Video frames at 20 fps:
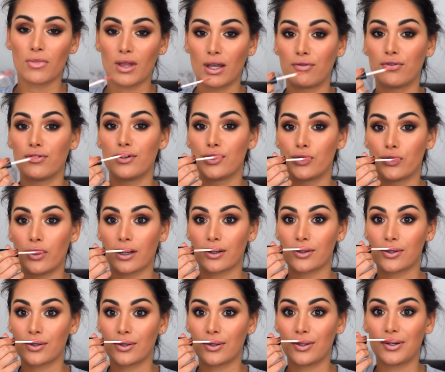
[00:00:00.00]
For a
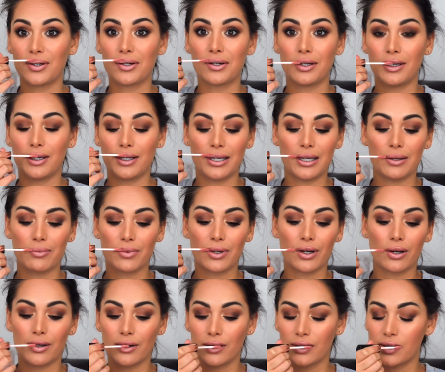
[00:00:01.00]
drugstore lip
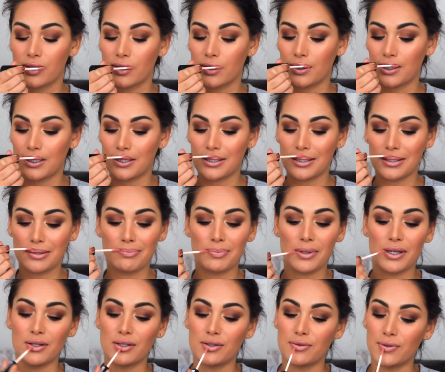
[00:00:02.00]
gloss, this is
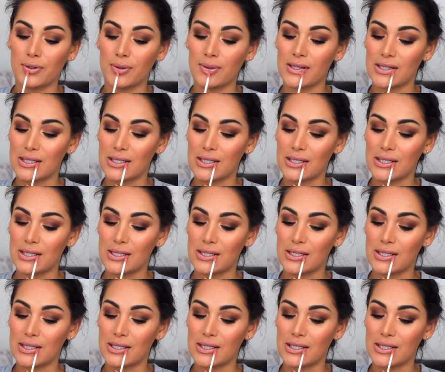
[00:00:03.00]
beautiful.